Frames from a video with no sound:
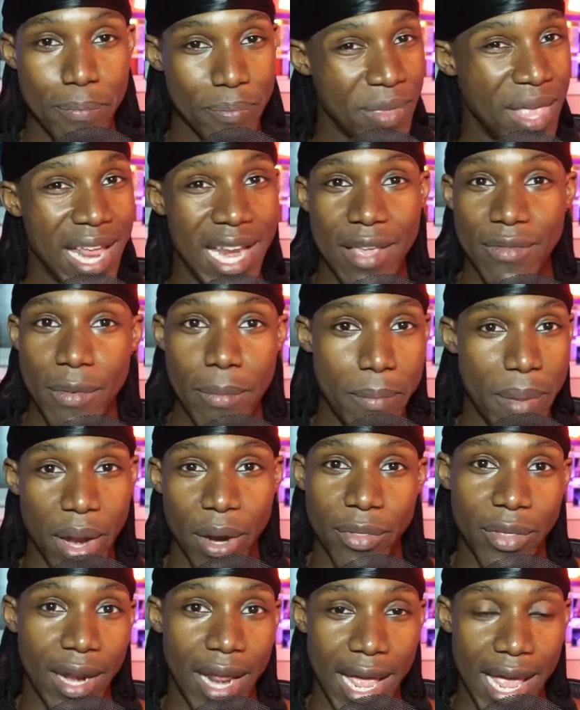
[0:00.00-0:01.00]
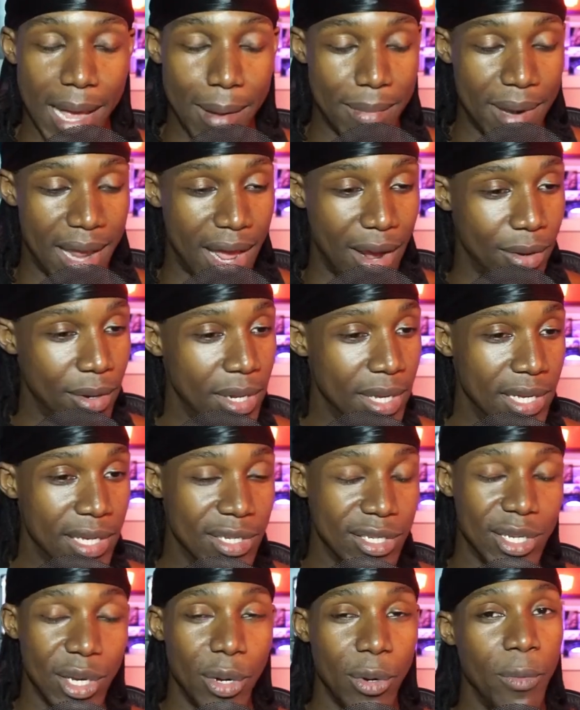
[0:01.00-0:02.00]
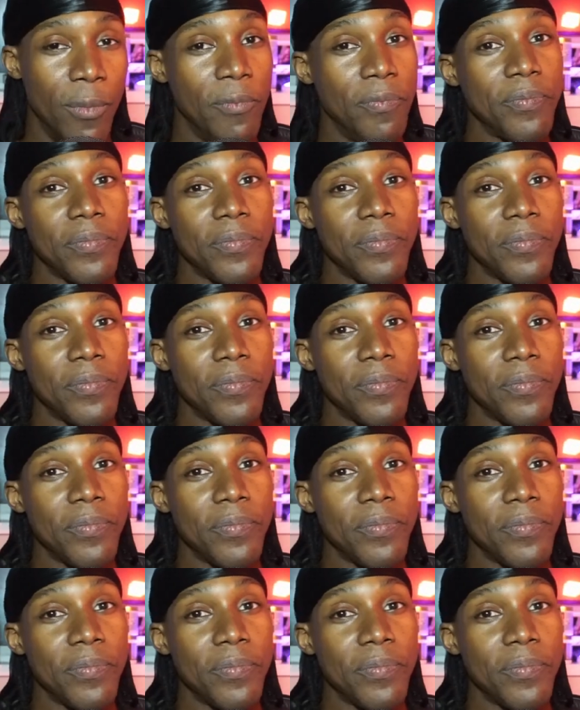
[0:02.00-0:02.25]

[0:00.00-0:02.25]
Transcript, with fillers: get even better than I am now. So